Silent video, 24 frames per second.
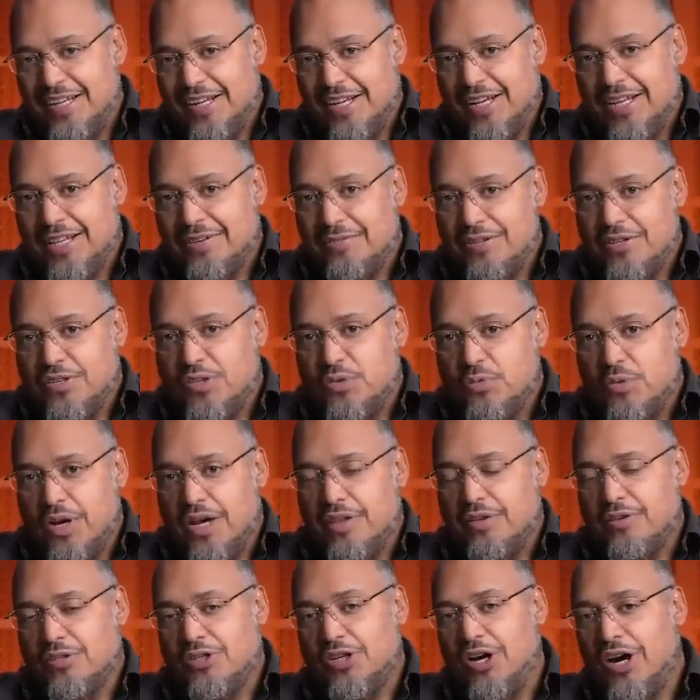And the reason why
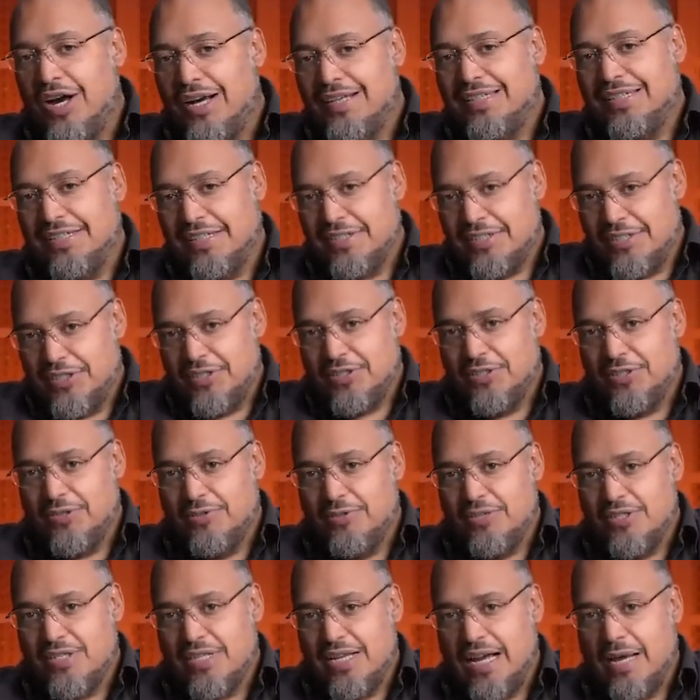they're talking to
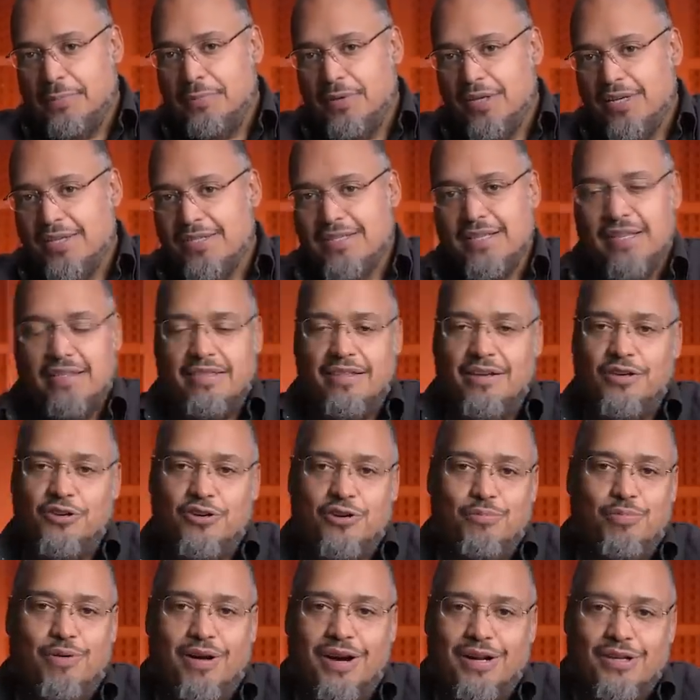you is not because they think
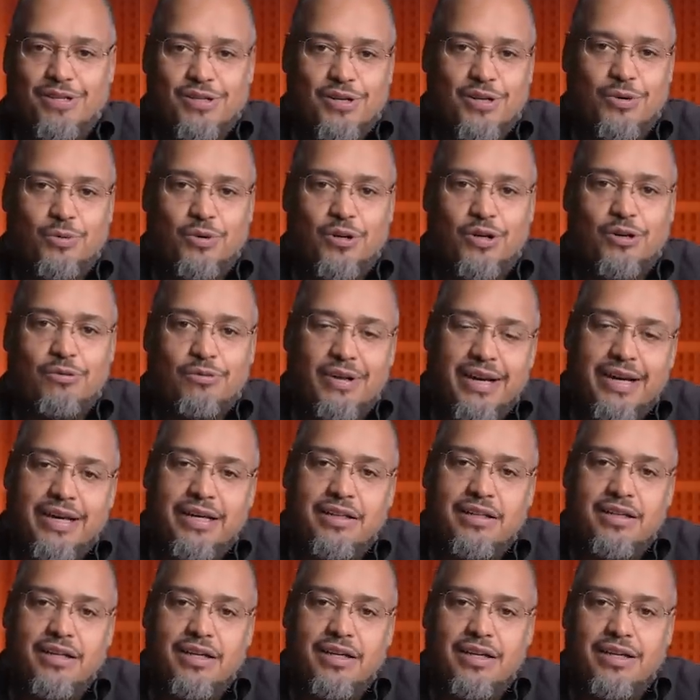your product's going to work
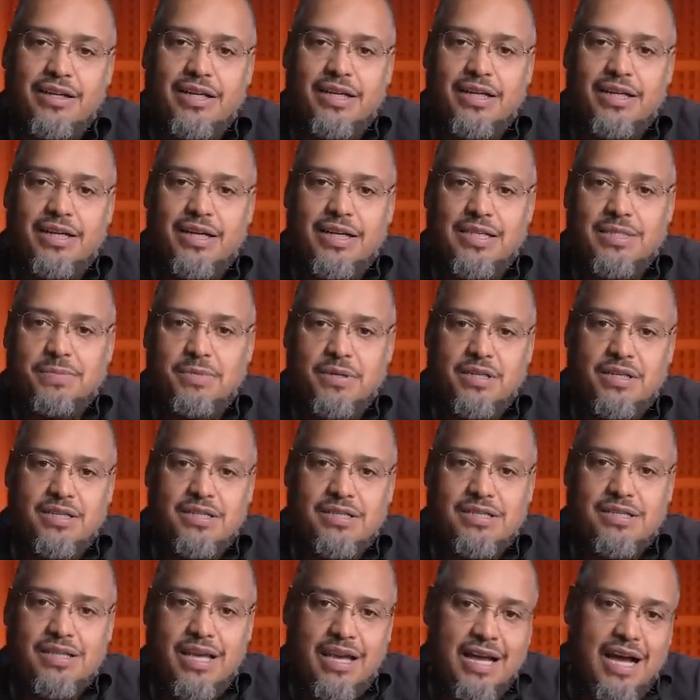great. It's because
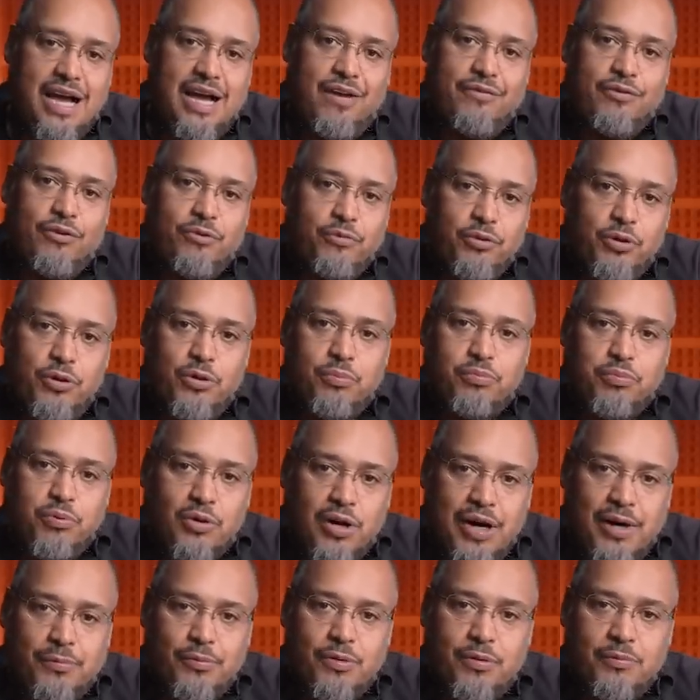they have a real
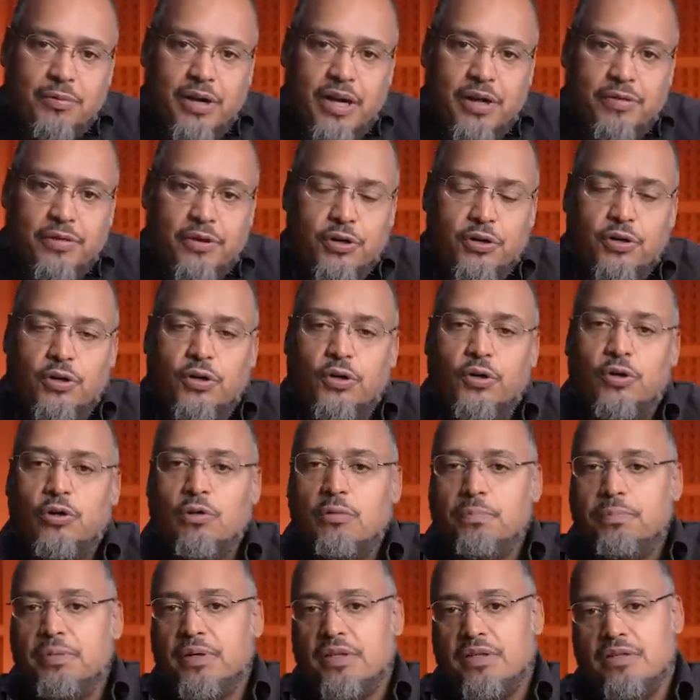problem and they're
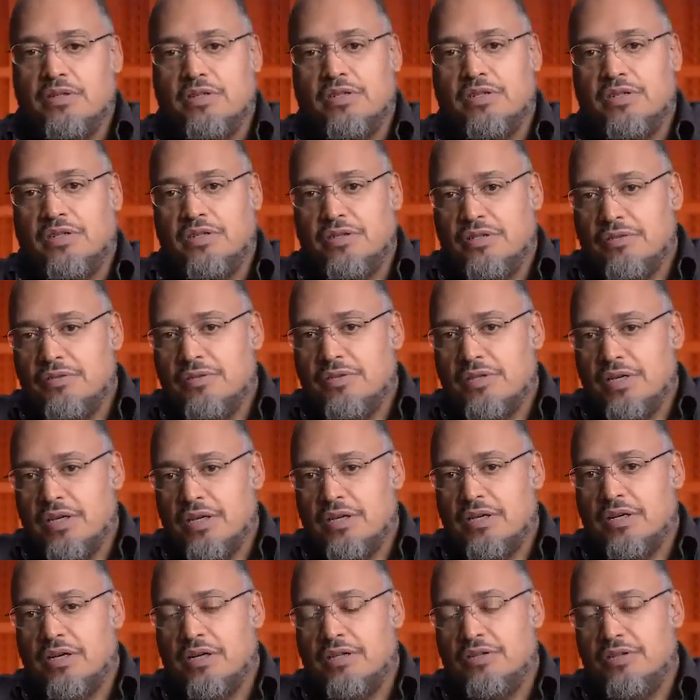open to
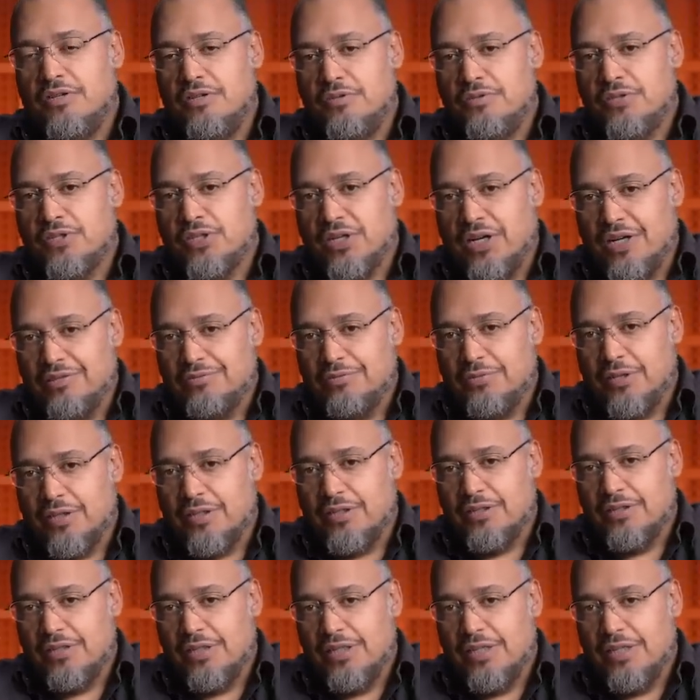using new software.